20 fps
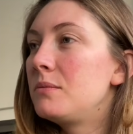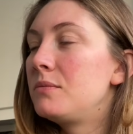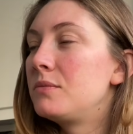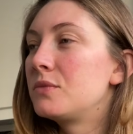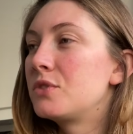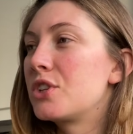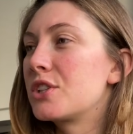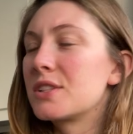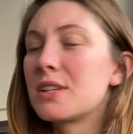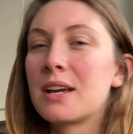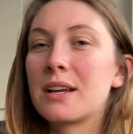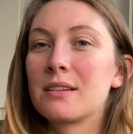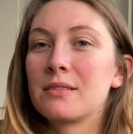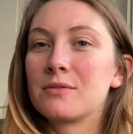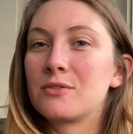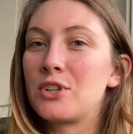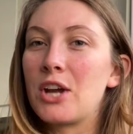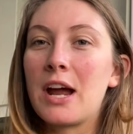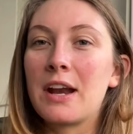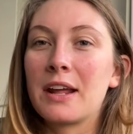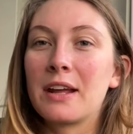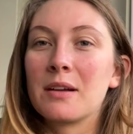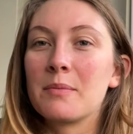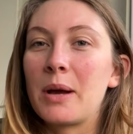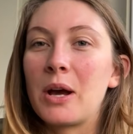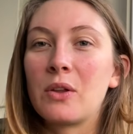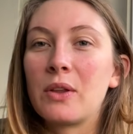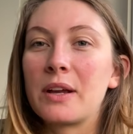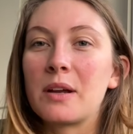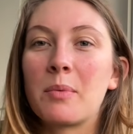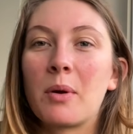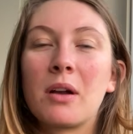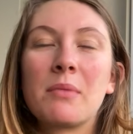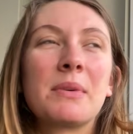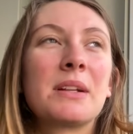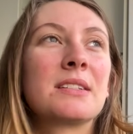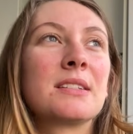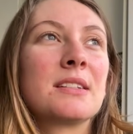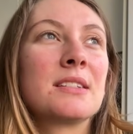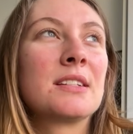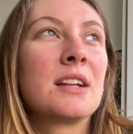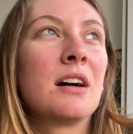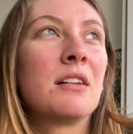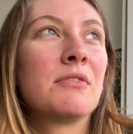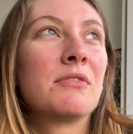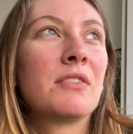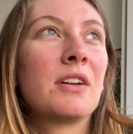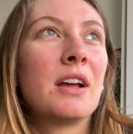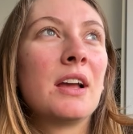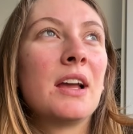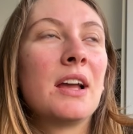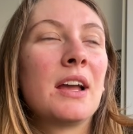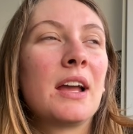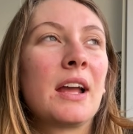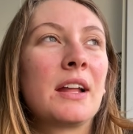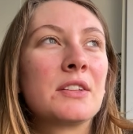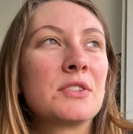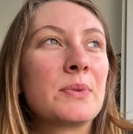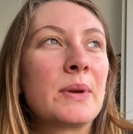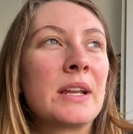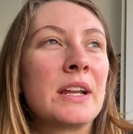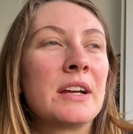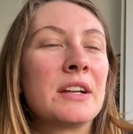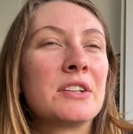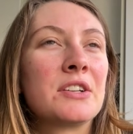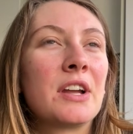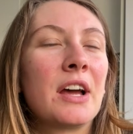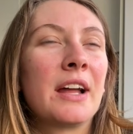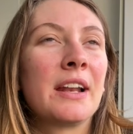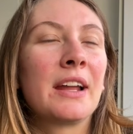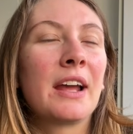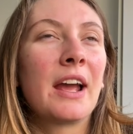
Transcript: just like chatting about like apartments and stuff in Swedish. And